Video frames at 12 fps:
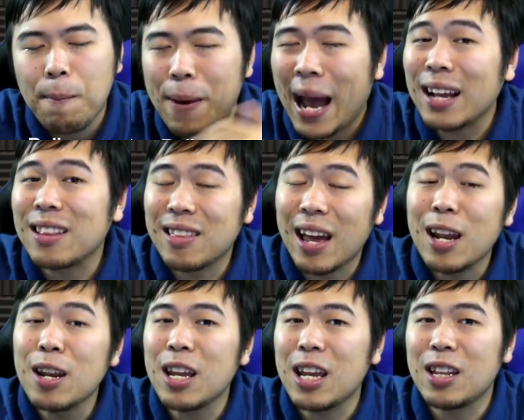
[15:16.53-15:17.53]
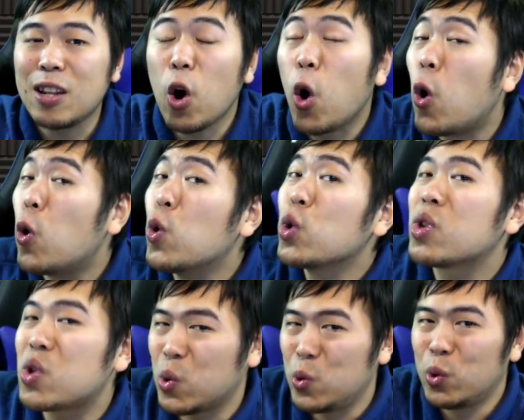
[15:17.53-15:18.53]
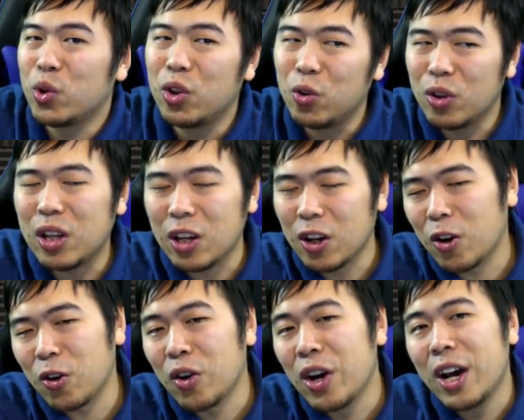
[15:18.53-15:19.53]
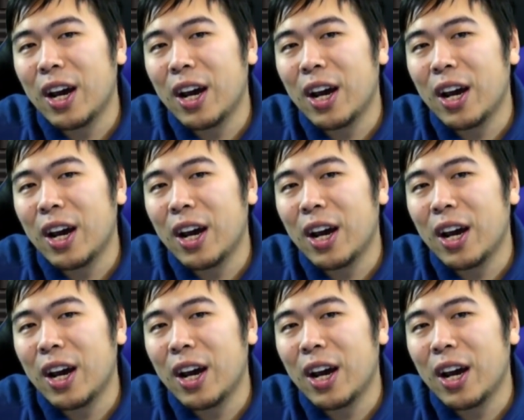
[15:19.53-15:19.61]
Back then, in old school Yu-Gi-Oh!,